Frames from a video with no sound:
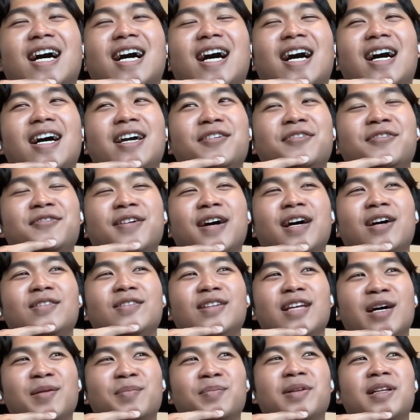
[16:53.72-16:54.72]
I
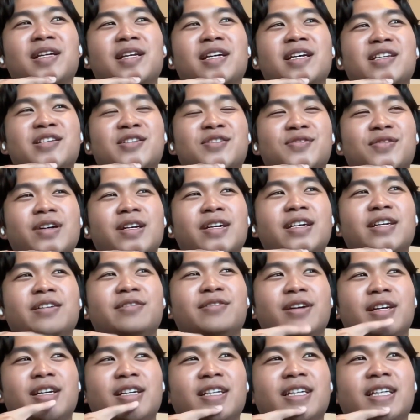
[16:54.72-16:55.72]
found that place very,
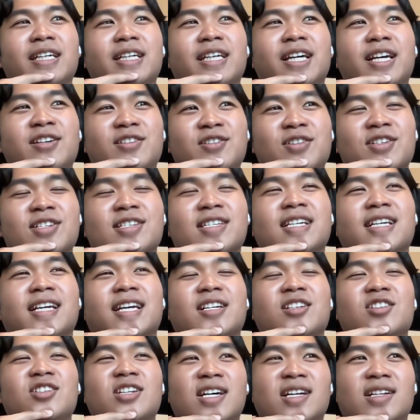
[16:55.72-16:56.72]
very interesting
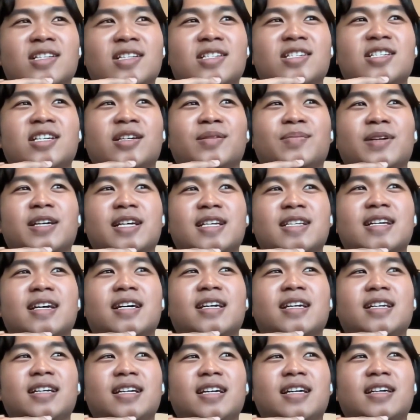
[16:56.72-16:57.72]
and challenging because
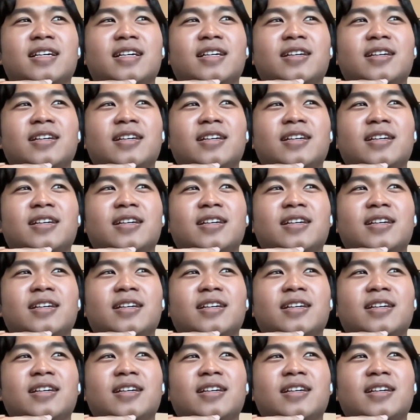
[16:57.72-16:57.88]
I